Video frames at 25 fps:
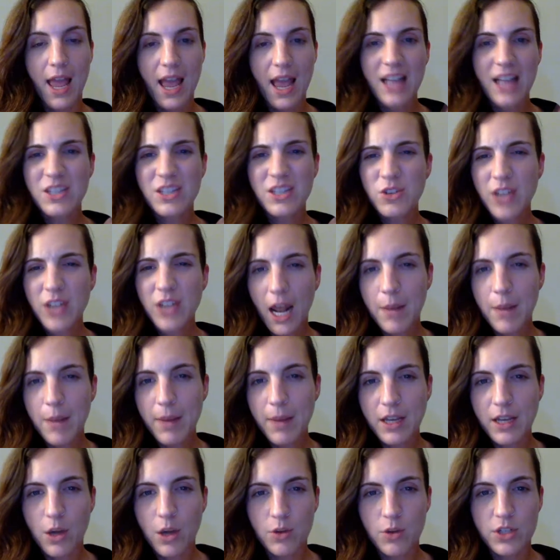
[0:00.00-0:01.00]
And so it's kind of
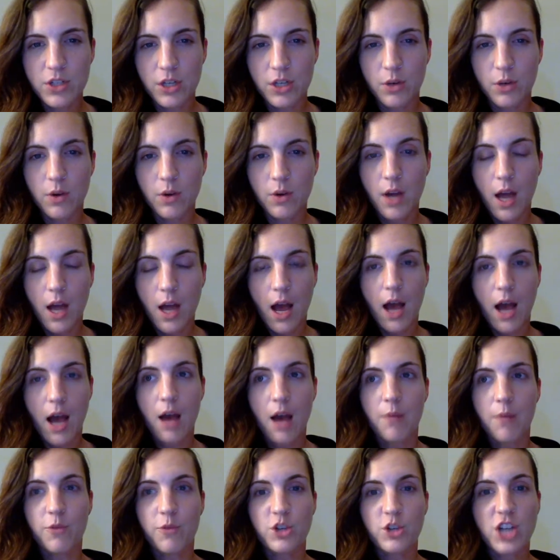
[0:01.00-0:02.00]
my go-to
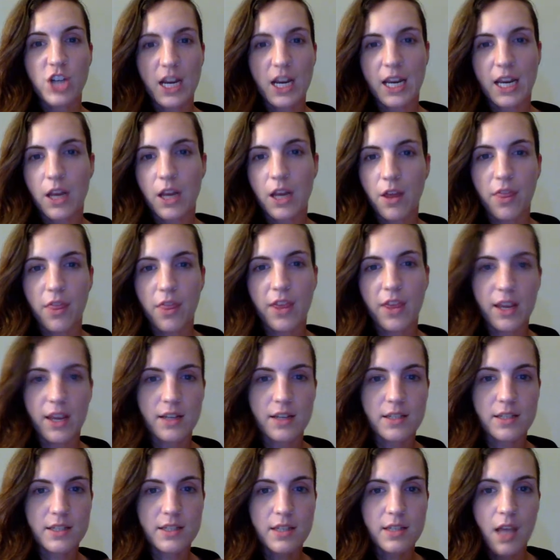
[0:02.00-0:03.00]
for checking on
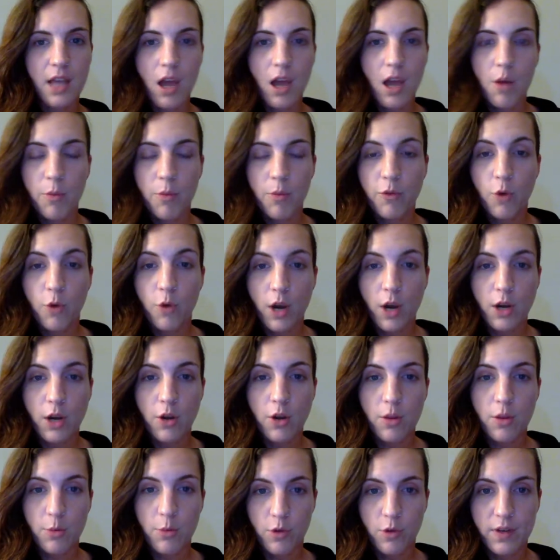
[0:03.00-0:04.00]
things before I go to
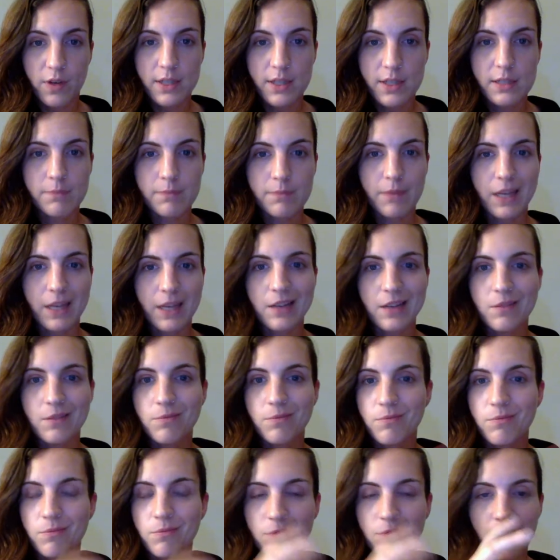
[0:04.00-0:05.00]
the movies. Like,
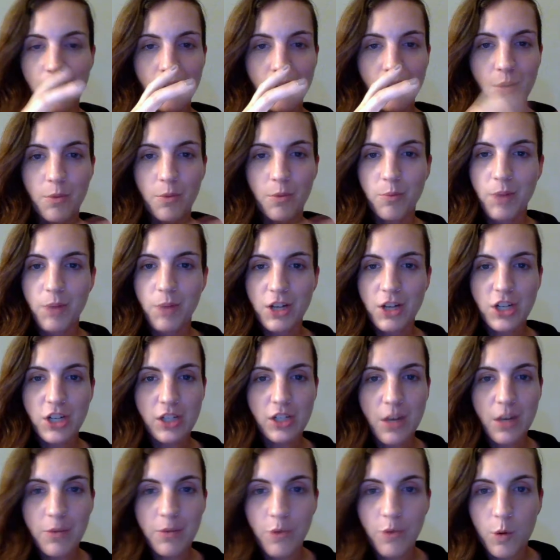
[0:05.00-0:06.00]
I don't know, I checked
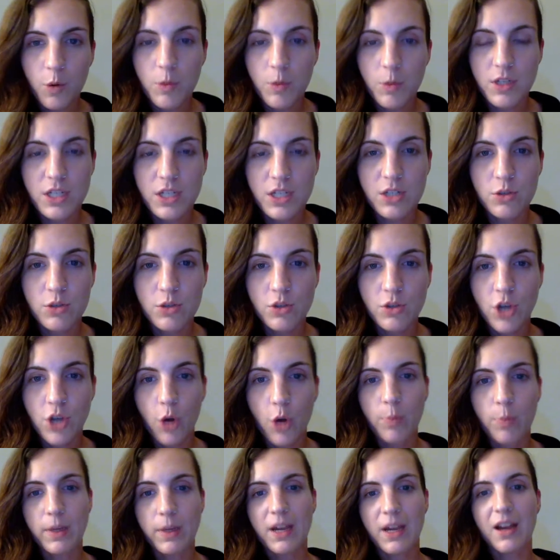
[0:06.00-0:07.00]
on it before we went to
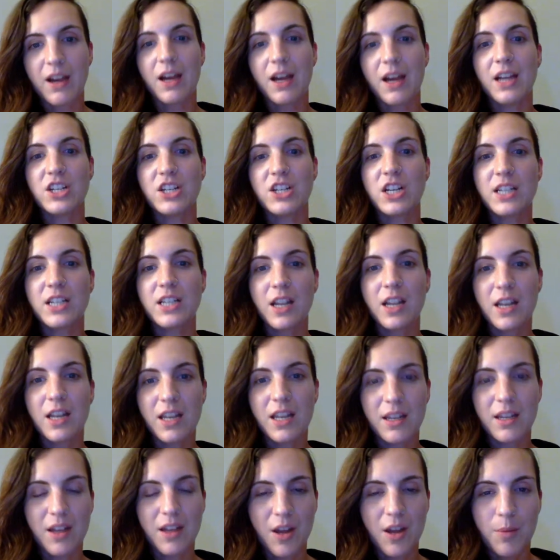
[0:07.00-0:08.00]
Zootopia. I checked on
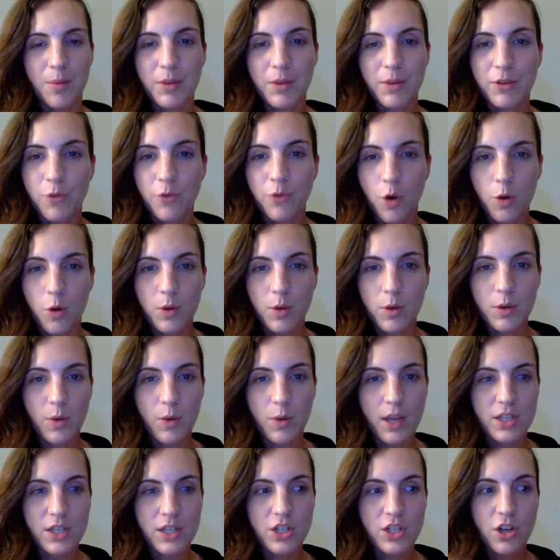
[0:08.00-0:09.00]
it before we
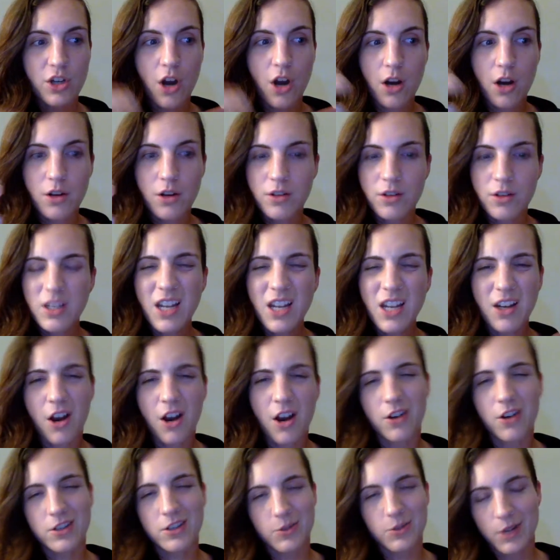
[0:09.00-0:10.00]
went to not
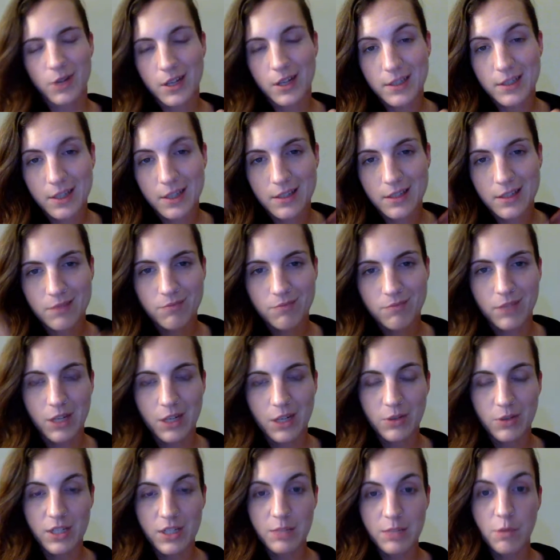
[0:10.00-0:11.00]
Cars 3, because that's,
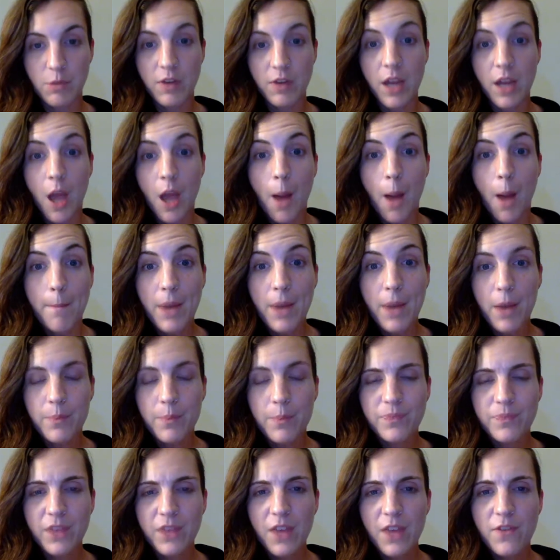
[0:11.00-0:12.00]
Disney movie. But
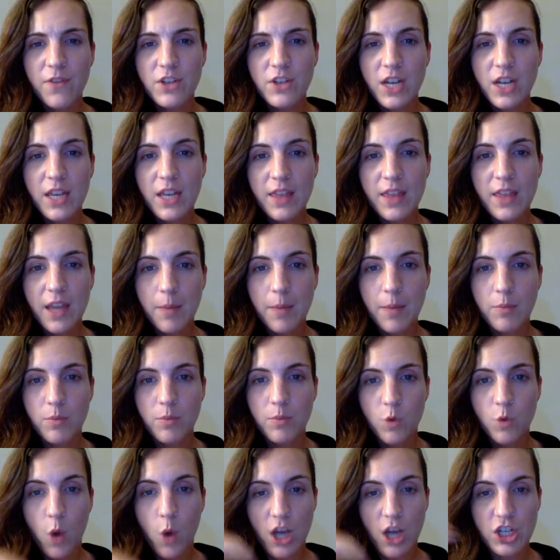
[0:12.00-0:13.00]
if there's anything I'm
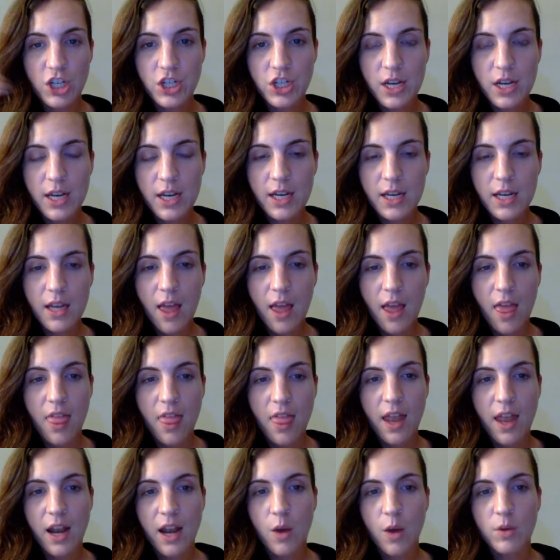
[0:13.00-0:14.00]
questioning,
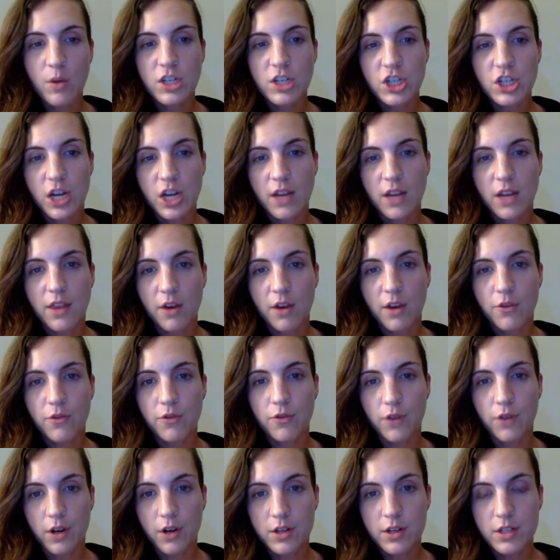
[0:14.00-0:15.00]
then I always check there
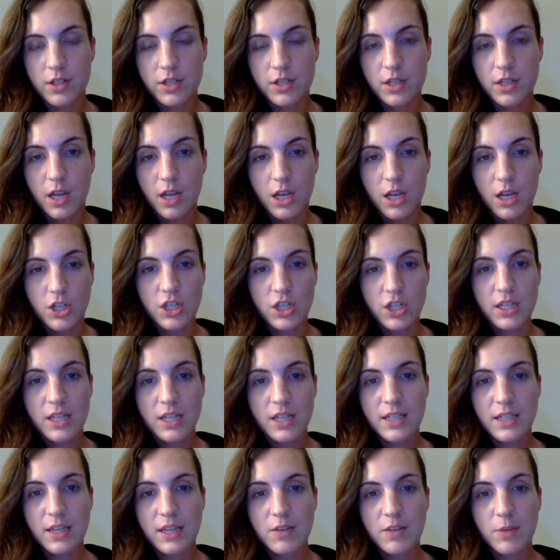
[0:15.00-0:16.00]
first, just
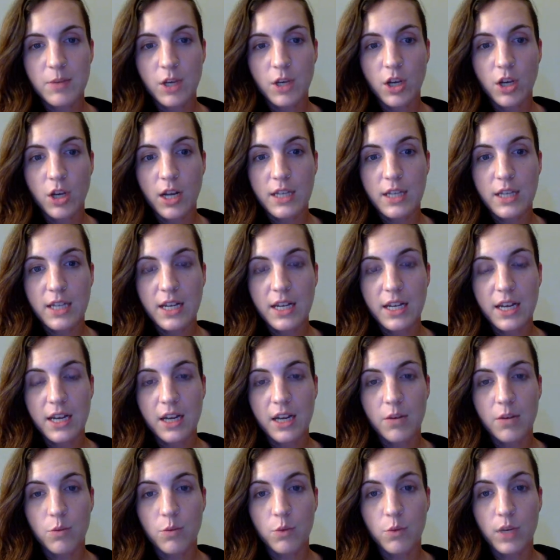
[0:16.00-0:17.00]
because it gives me a good idea and I
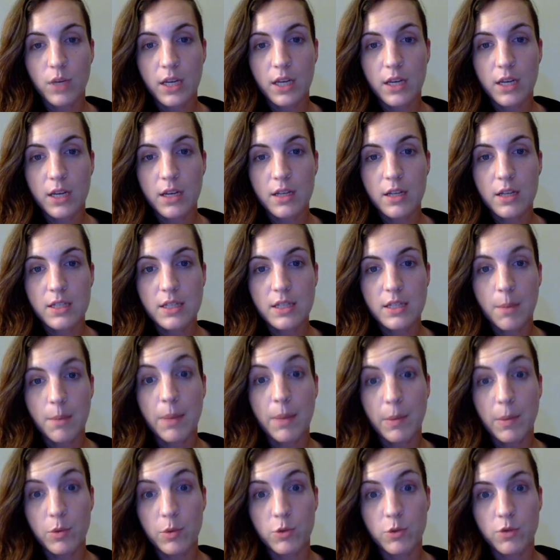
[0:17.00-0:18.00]
can read some
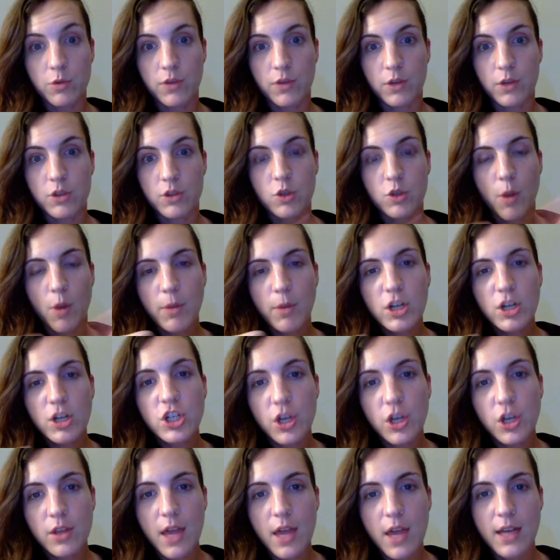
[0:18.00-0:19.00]
people's reviews. So I'm going to
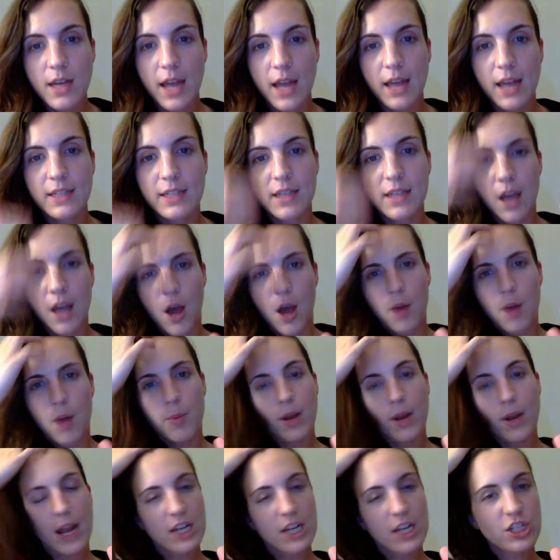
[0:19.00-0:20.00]
show you that next.
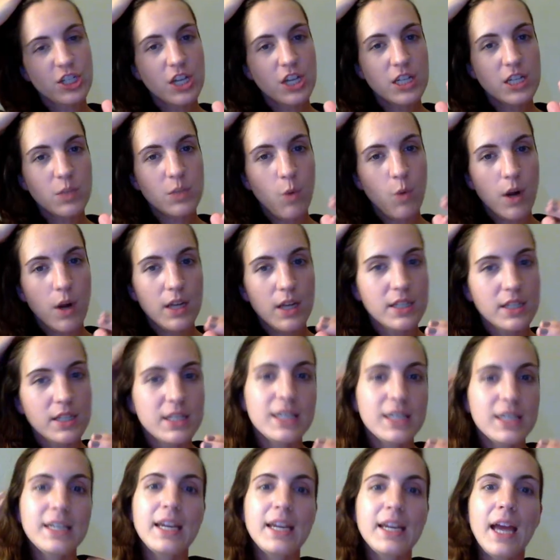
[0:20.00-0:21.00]
But I just wanted
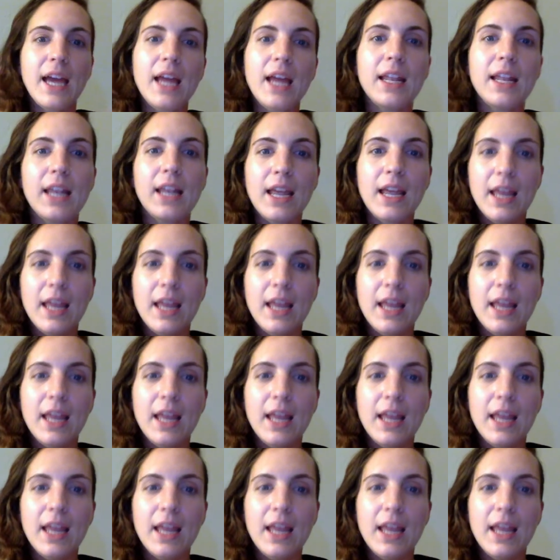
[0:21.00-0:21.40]
to get